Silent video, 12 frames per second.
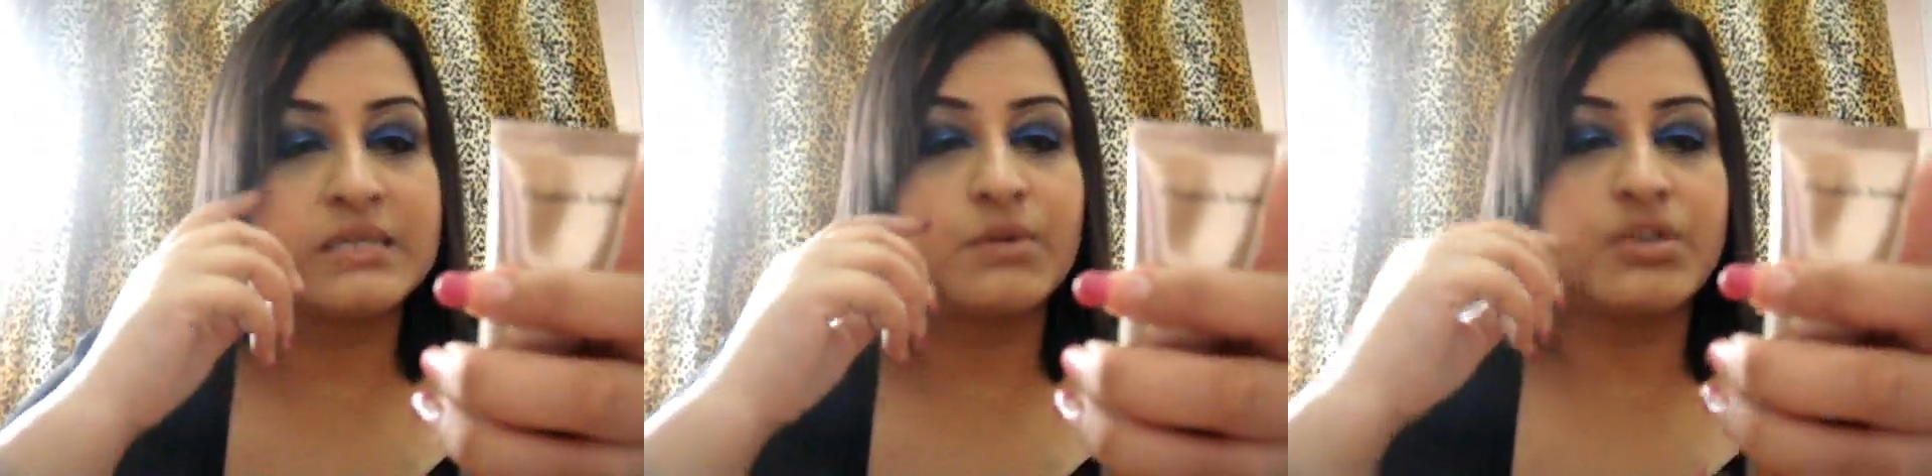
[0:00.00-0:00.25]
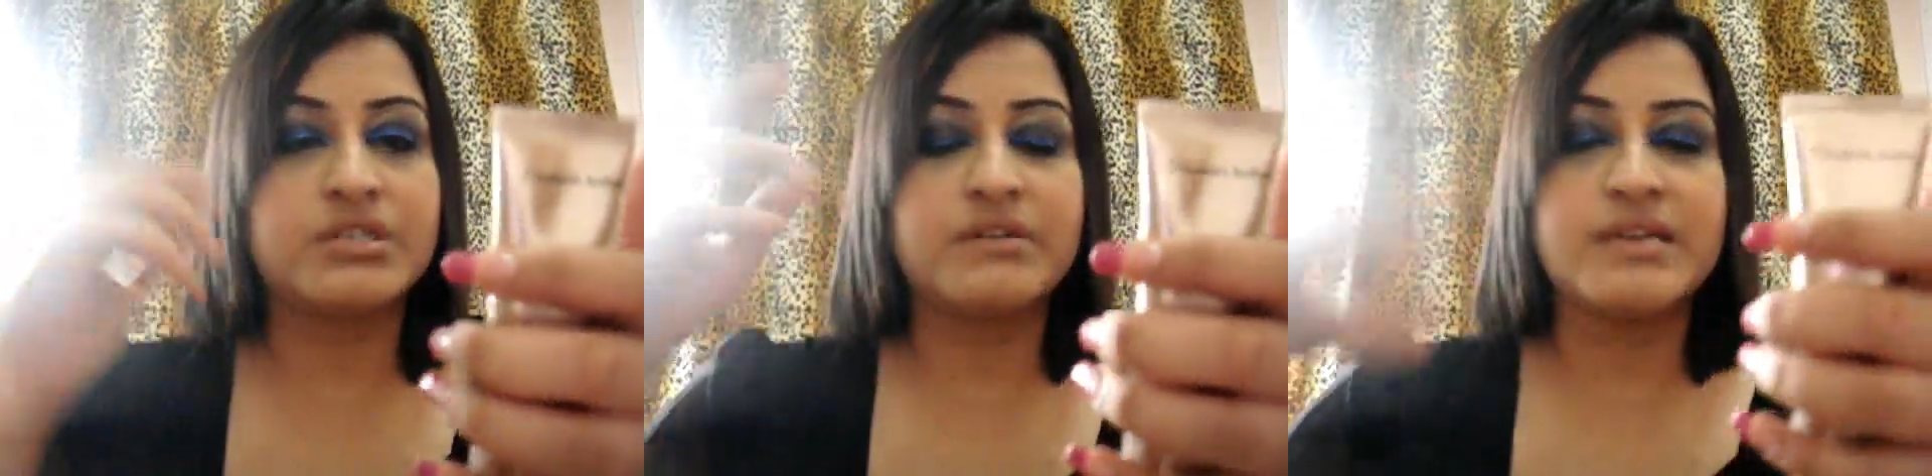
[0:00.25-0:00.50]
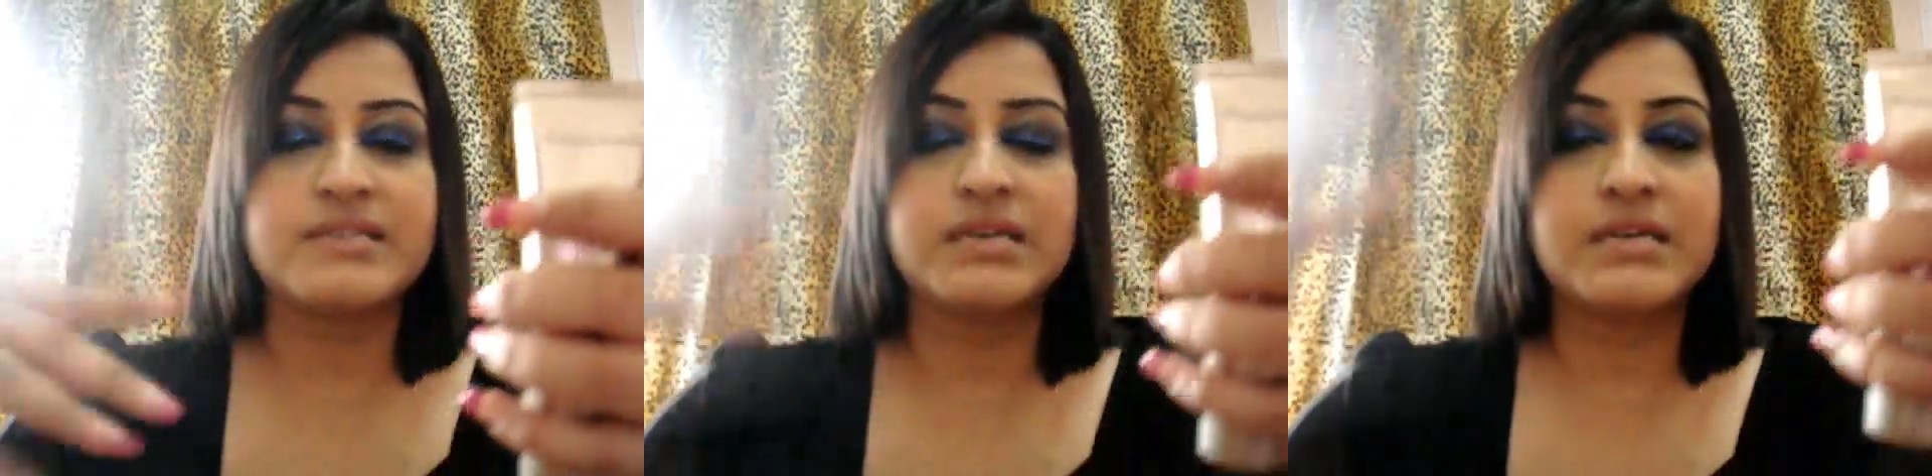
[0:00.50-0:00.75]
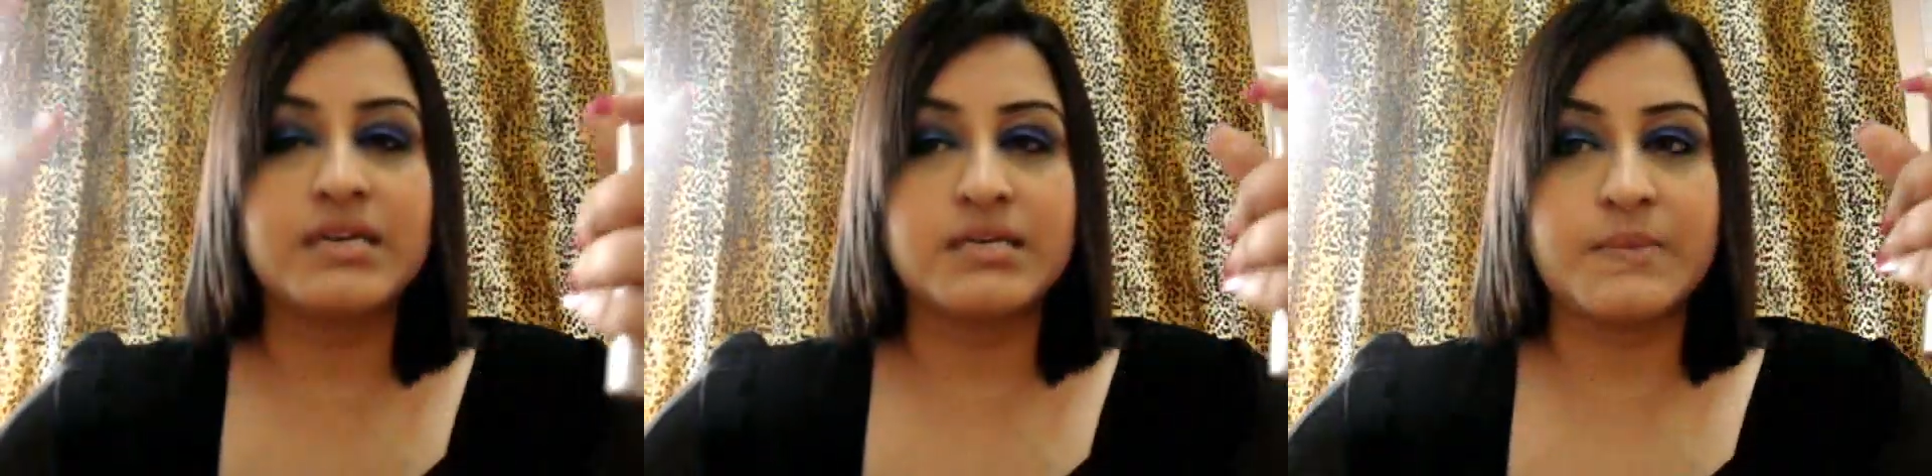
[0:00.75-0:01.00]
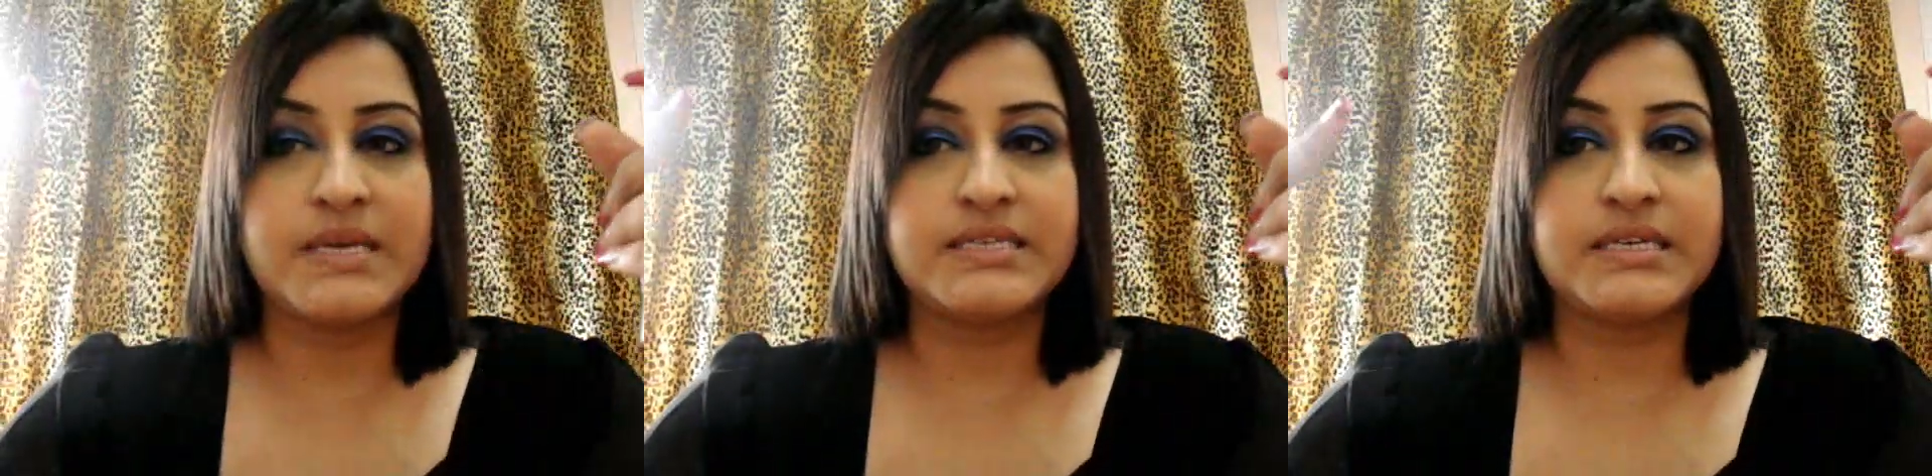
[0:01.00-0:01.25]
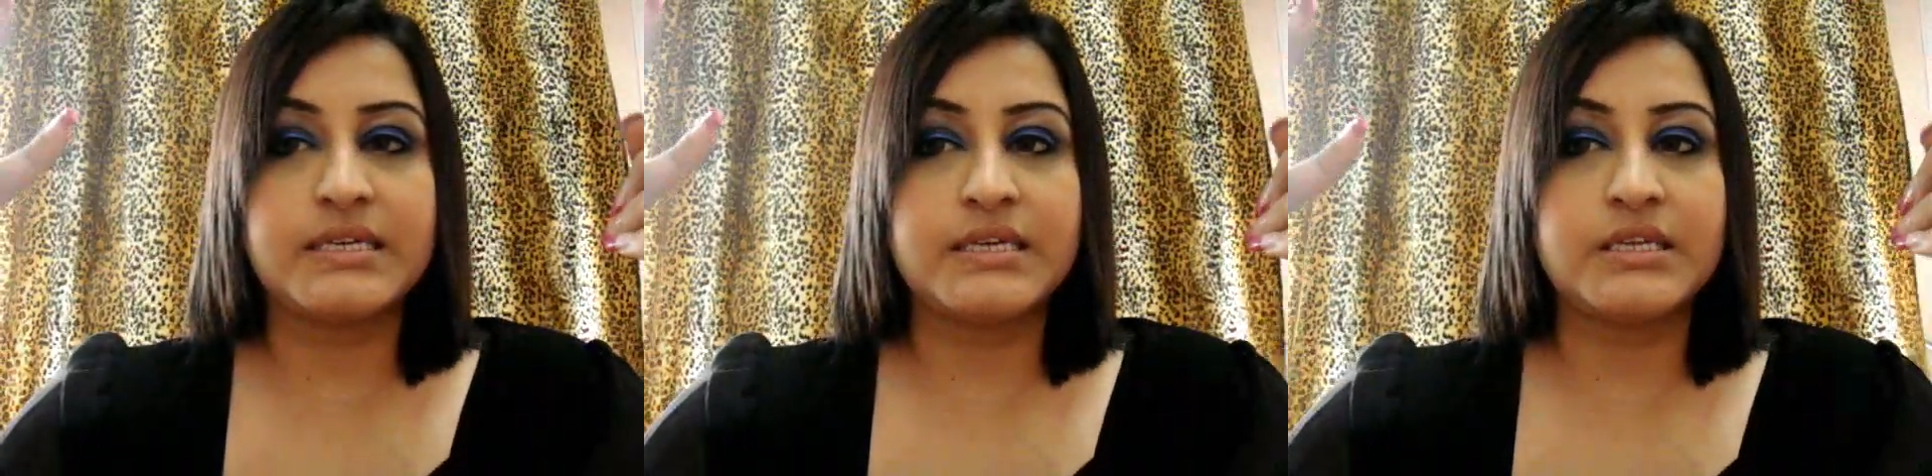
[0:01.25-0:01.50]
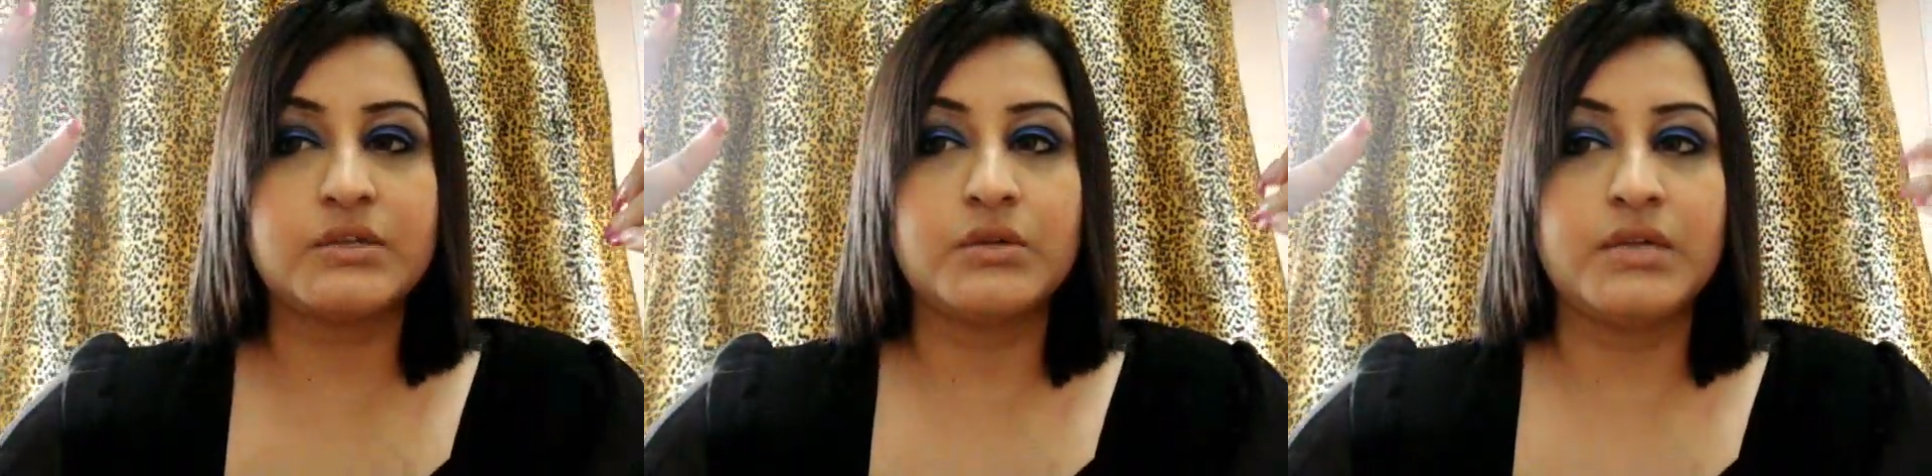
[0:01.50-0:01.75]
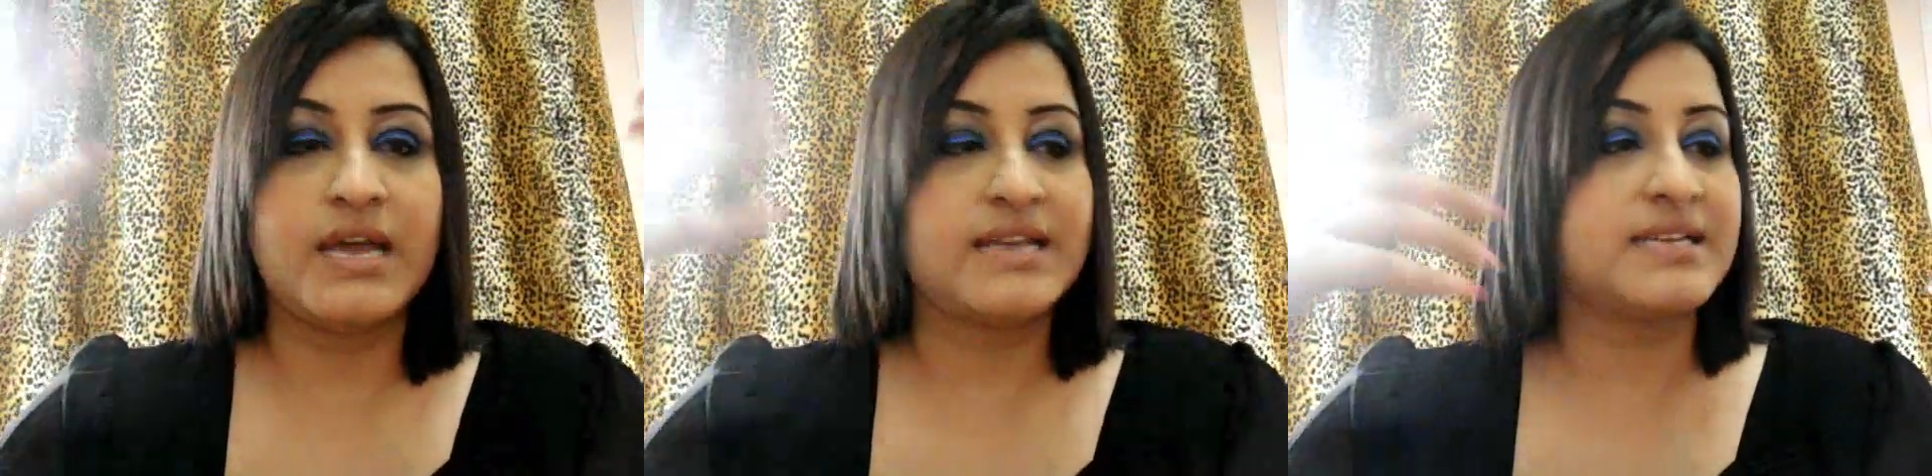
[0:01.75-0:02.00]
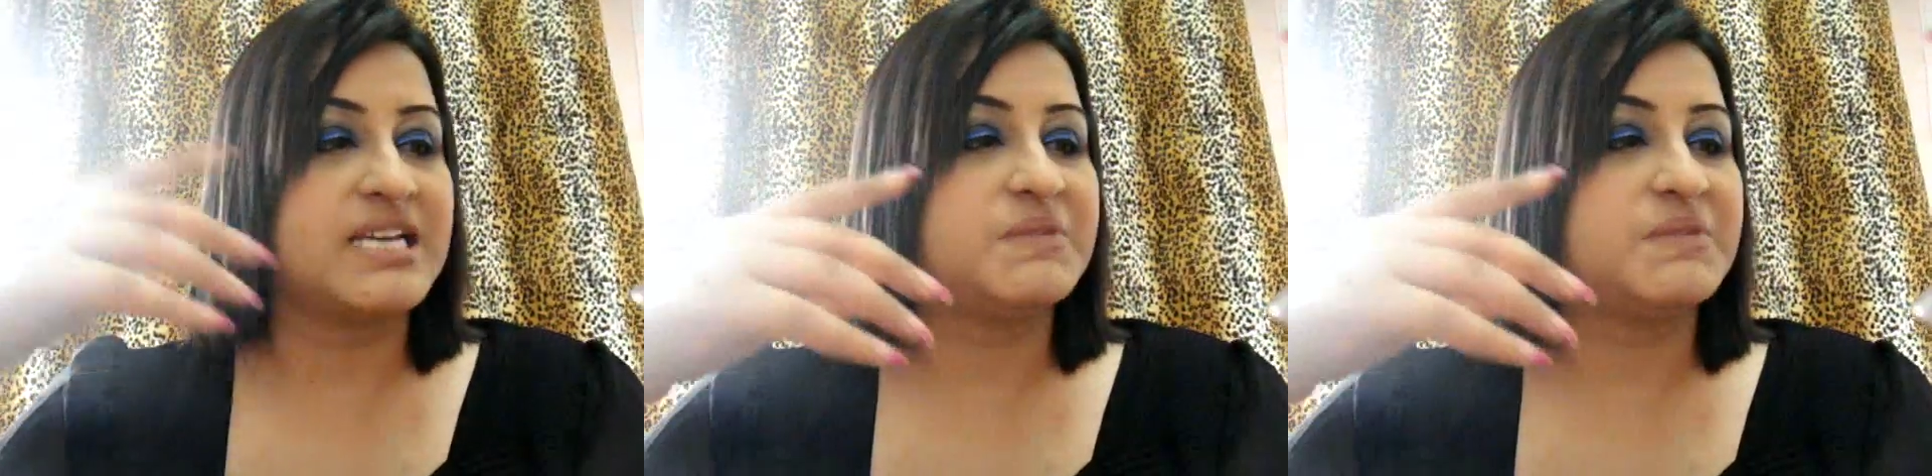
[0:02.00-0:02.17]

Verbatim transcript: this moisturizer is basically it has